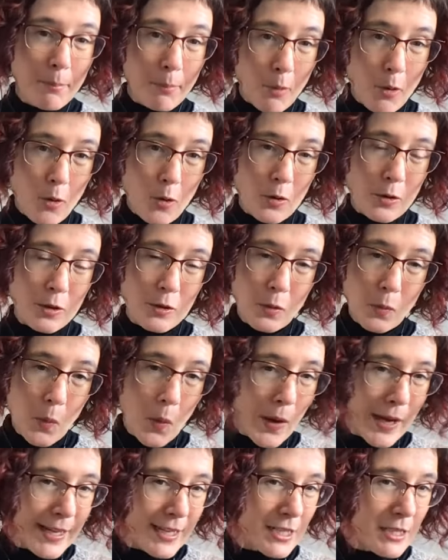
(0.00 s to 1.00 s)
spawn, the
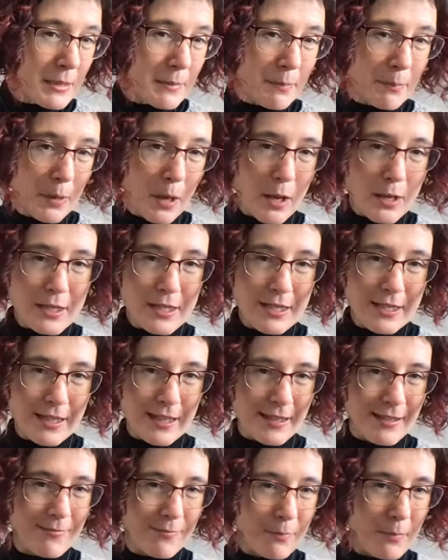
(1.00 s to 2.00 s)
white
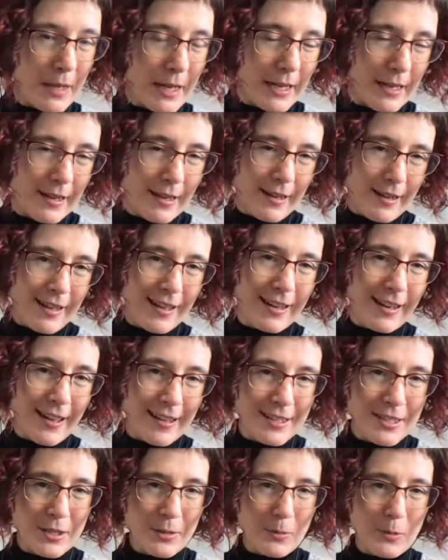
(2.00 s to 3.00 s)
blasta
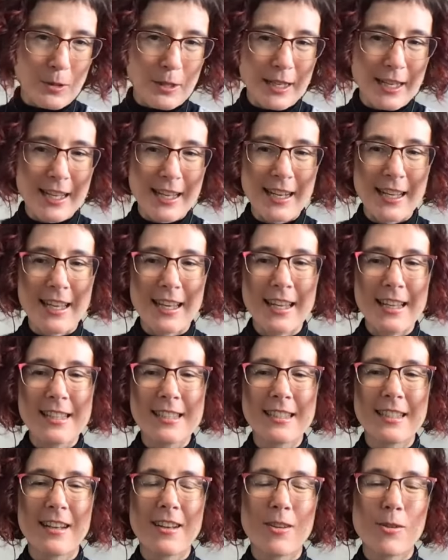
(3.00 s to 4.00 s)
Galanta one. It
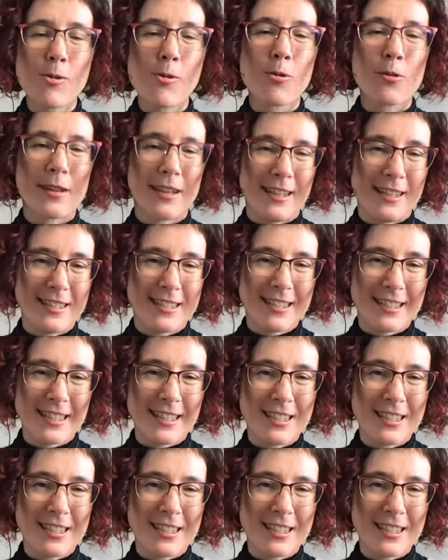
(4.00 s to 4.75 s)
is glorious.